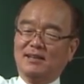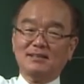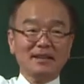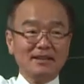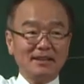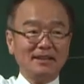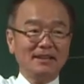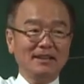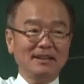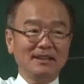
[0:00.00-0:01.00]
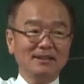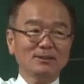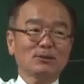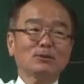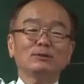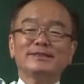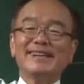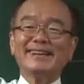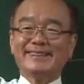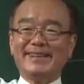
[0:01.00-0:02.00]
Is that clear? So to
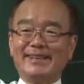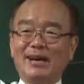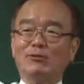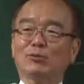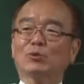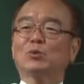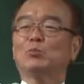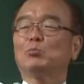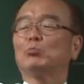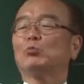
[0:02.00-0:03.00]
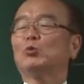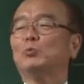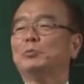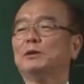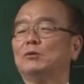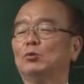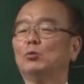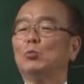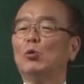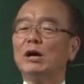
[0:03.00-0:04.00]
check that out,
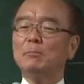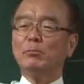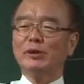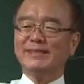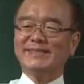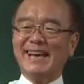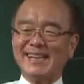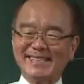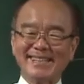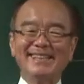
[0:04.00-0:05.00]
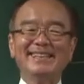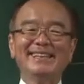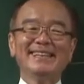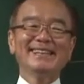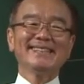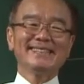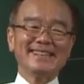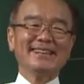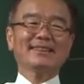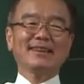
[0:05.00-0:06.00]
to more precisely
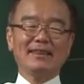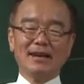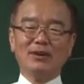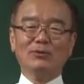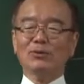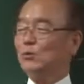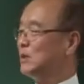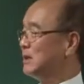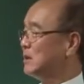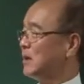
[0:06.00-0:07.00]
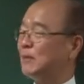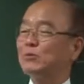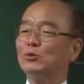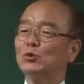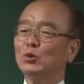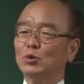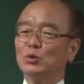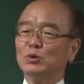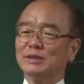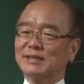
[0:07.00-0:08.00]
check that out, we have to
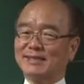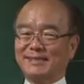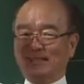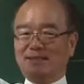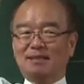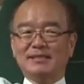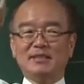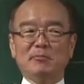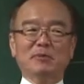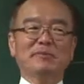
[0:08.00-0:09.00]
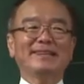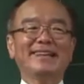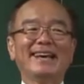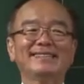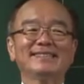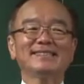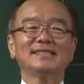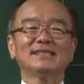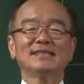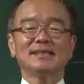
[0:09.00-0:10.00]
use the concept of
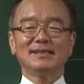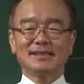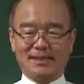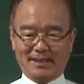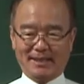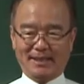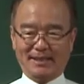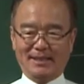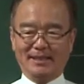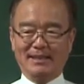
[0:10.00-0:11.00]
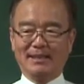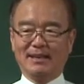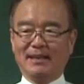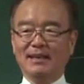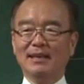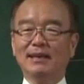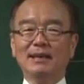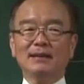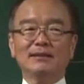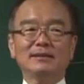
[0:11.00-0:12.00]
elasticity. Okay,
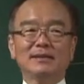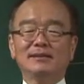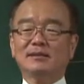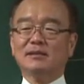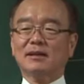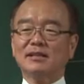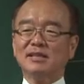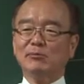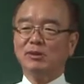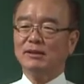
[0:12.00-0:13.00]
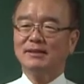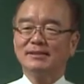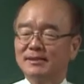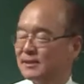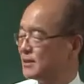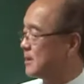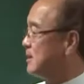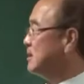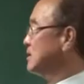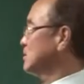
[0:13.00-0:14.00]
this is the concept of elasticity.